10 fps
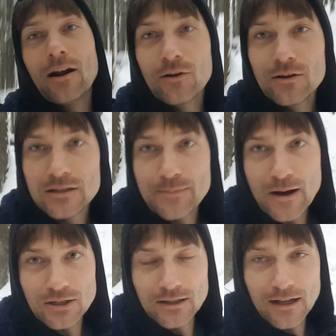our own
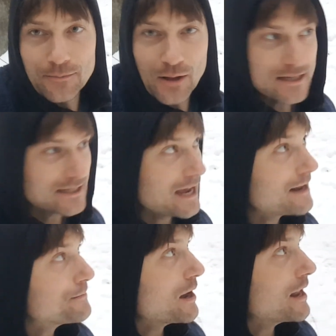special little place
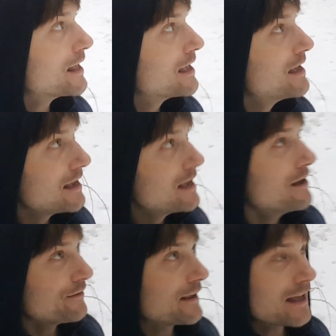yet, but
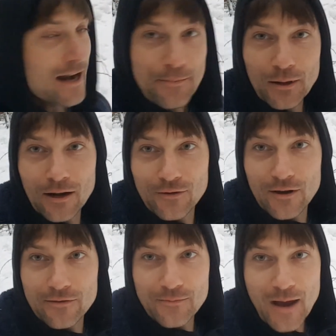if I can get up a little
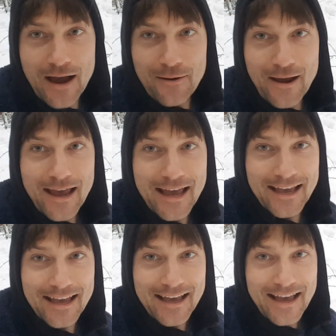further from the highway,
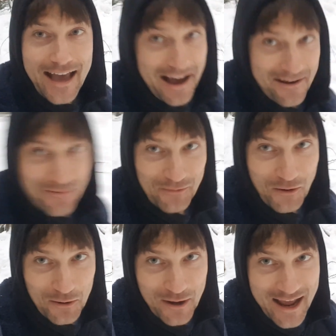I have my
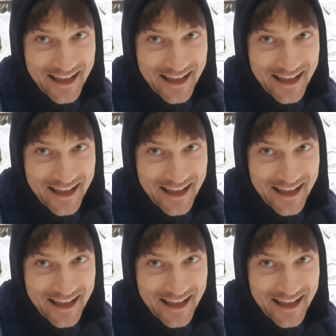phone.